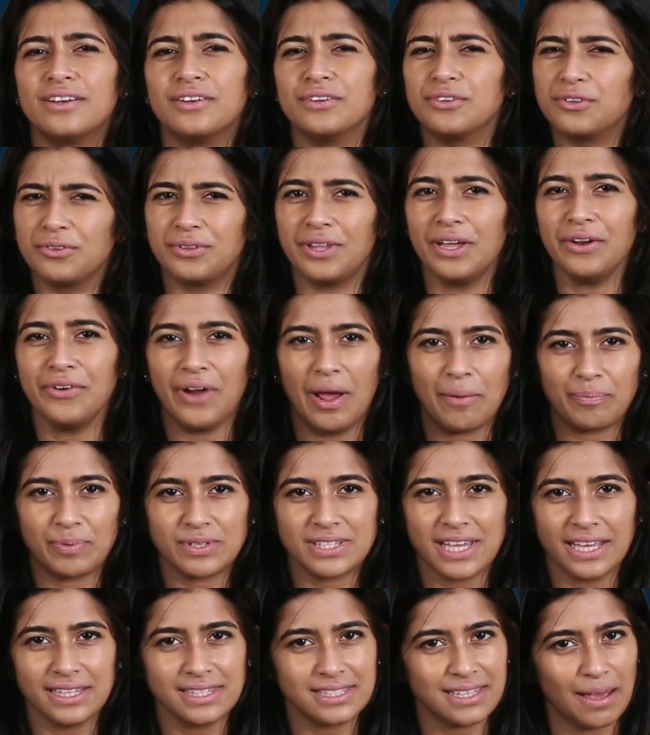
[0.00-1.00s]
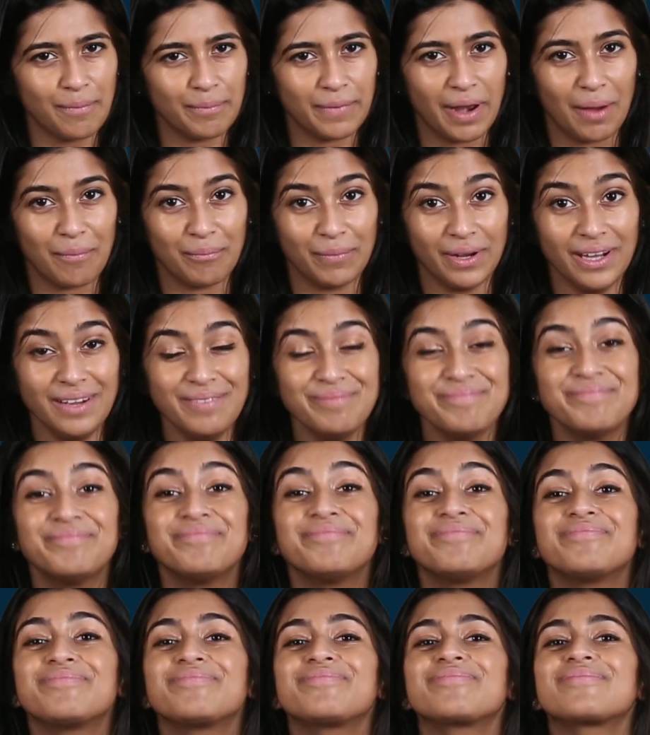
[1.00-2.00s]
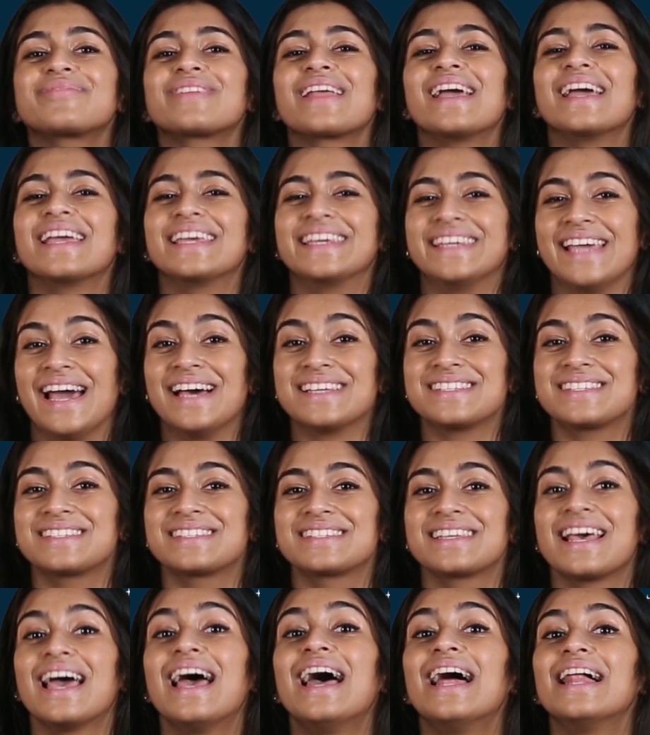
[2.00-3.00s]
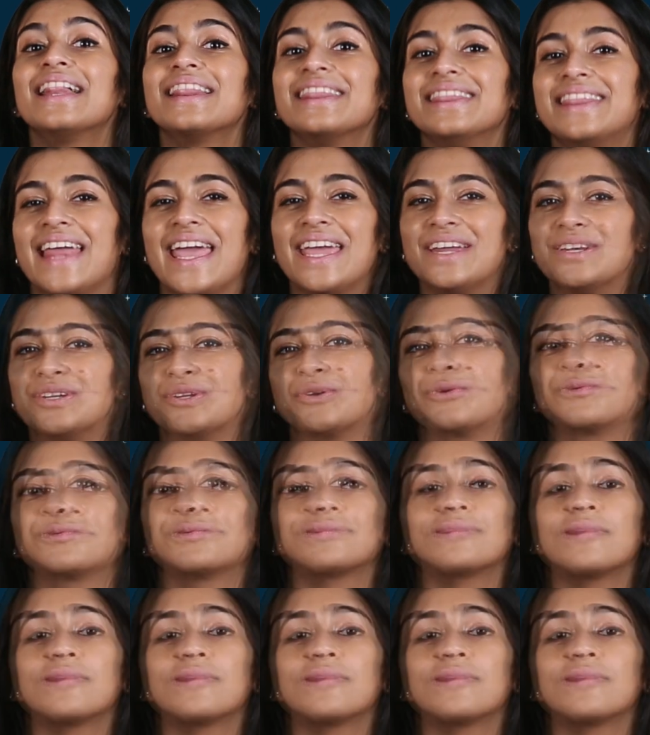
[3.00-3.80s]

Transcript: Do they represent some number? Yes, they do.